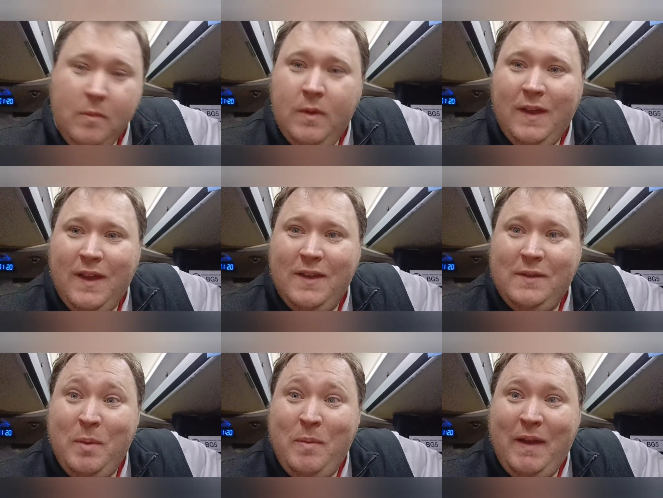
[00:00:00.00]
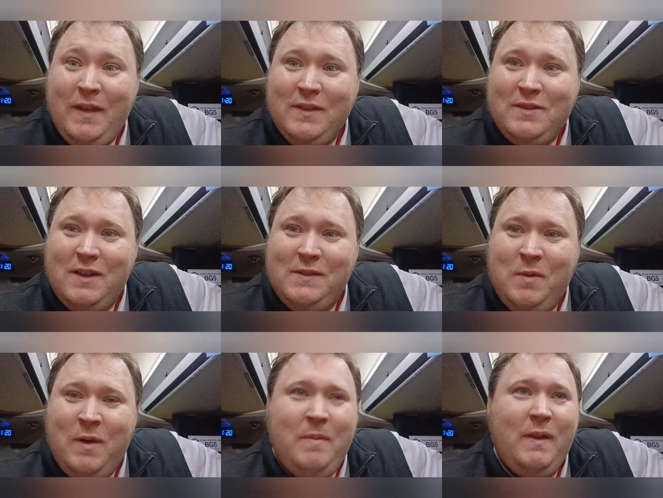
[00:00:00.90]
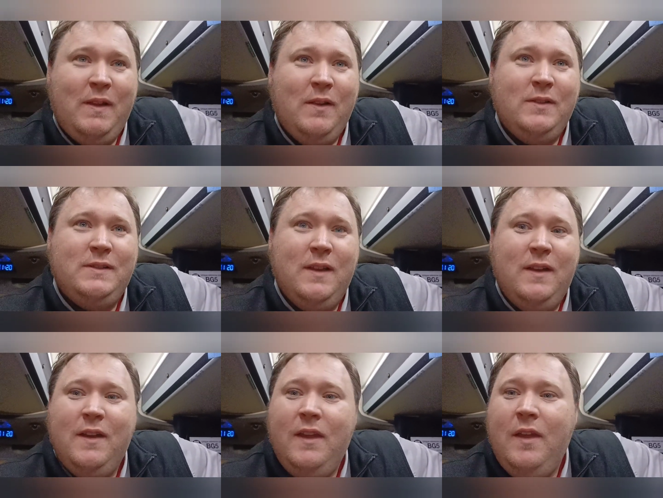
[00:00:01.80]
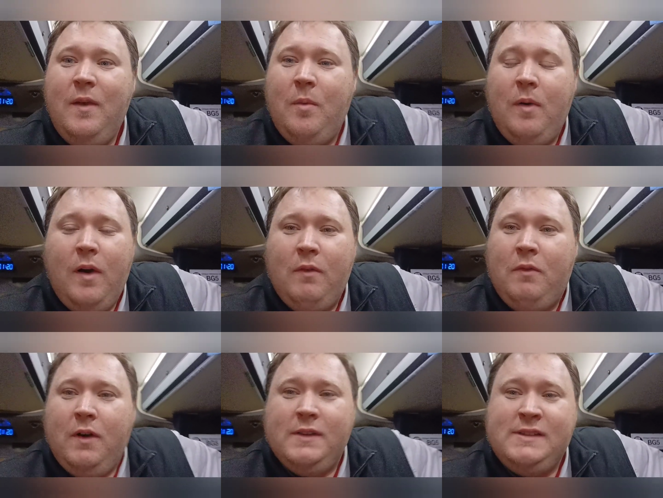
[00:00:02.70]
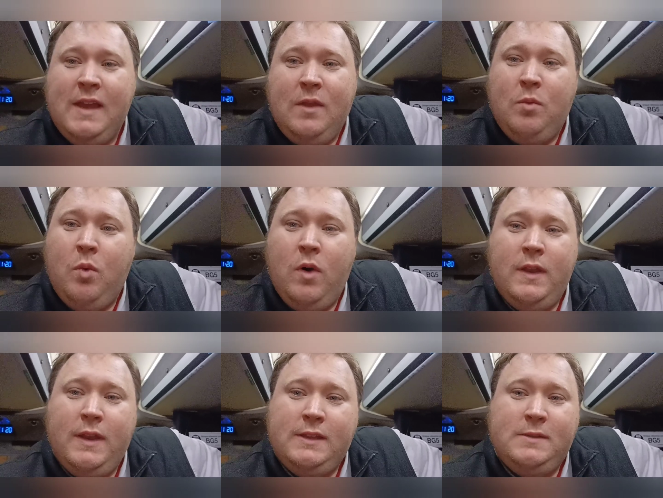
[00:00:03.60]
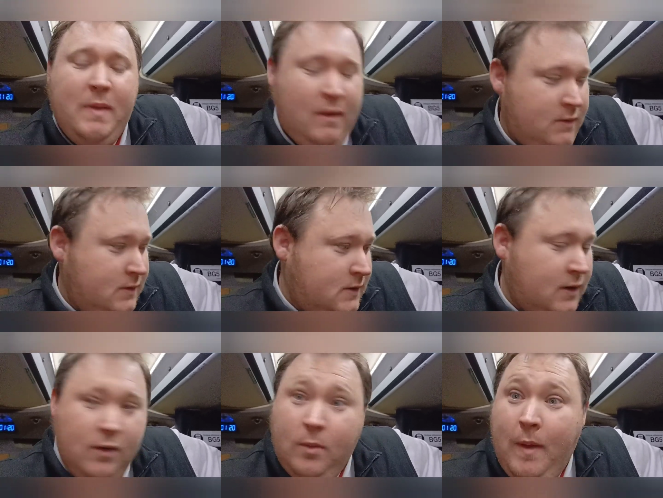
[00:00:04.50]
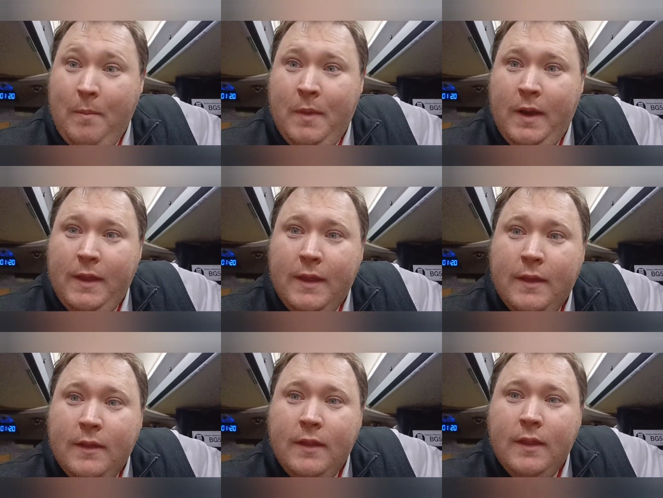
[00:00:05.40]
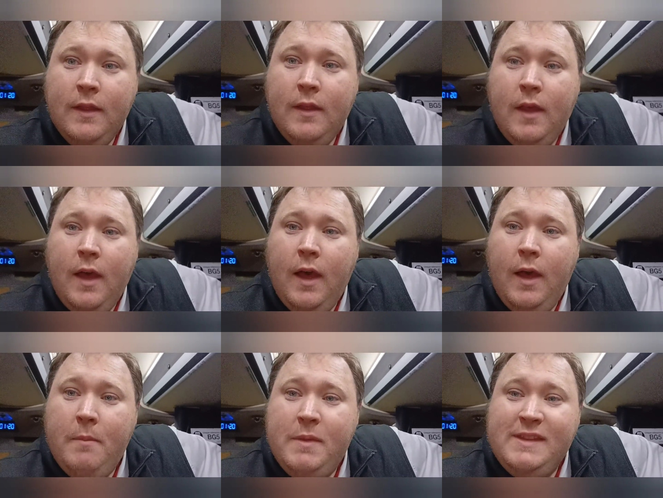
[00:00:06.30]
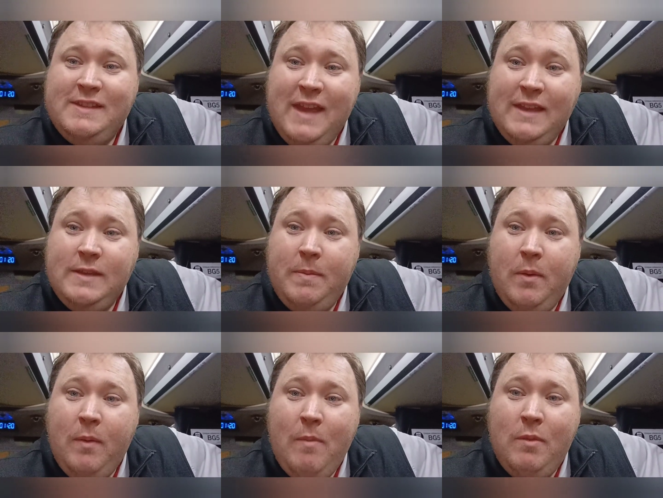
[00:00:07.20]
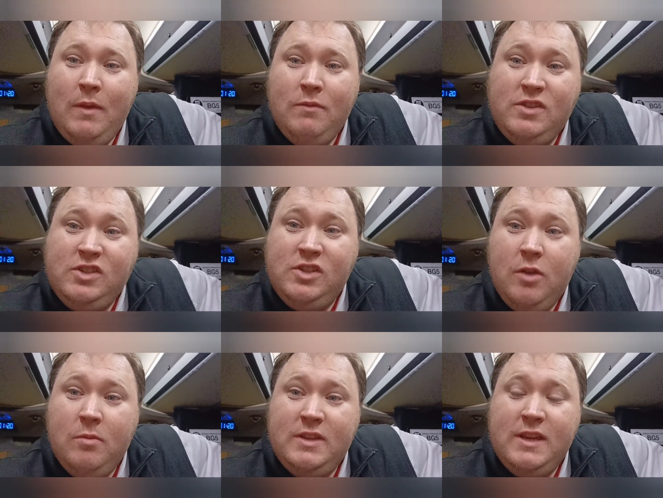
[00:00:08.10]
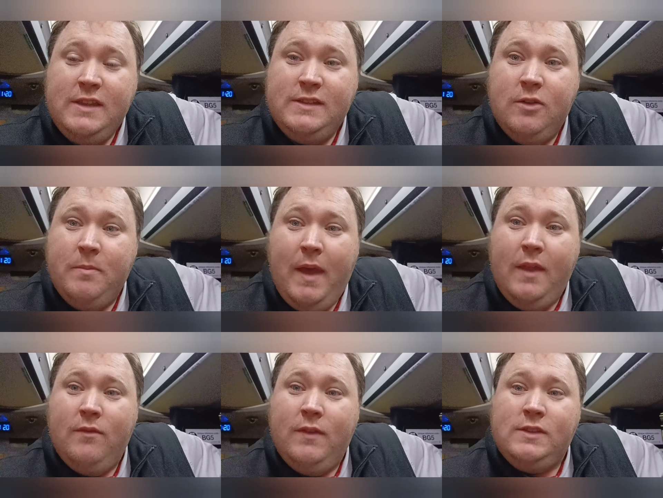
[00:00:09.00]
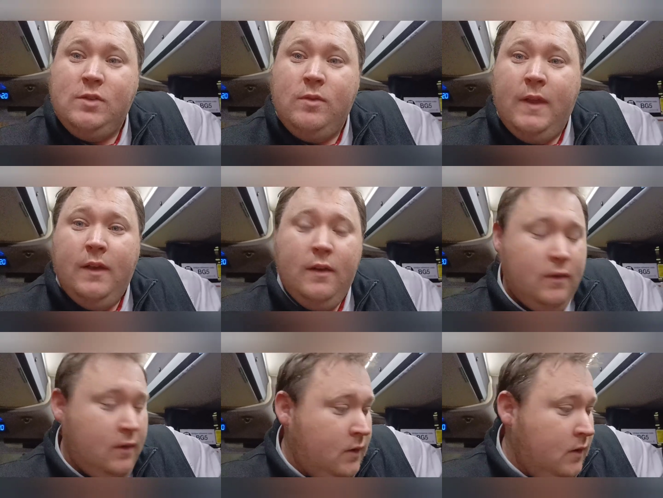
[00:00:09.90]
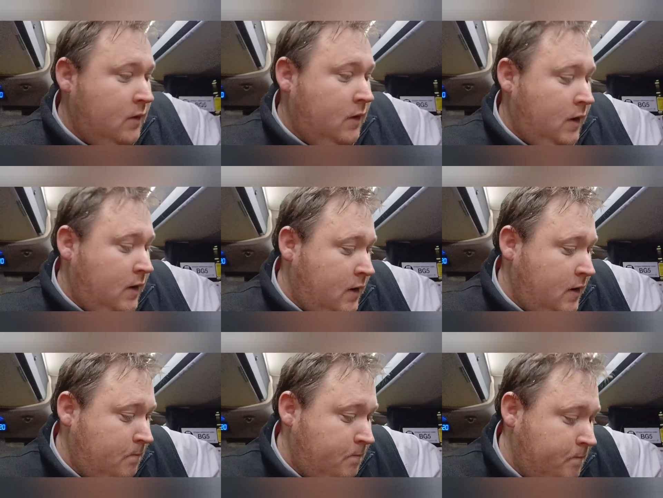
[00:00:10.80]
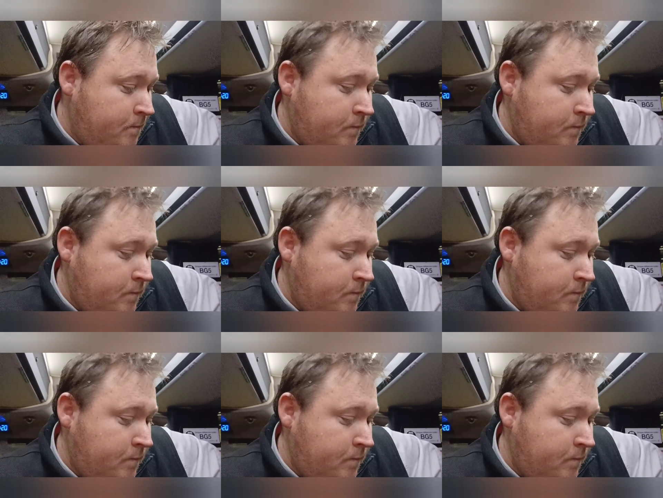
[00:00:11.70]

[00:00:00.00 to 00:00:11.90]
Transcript: Well, guys, we're back at the Transport Hub in Gloucester. I've got to say, what an experience to go to Wembley. But the setup at Wembley was so much easier and better than Victoria. Wembley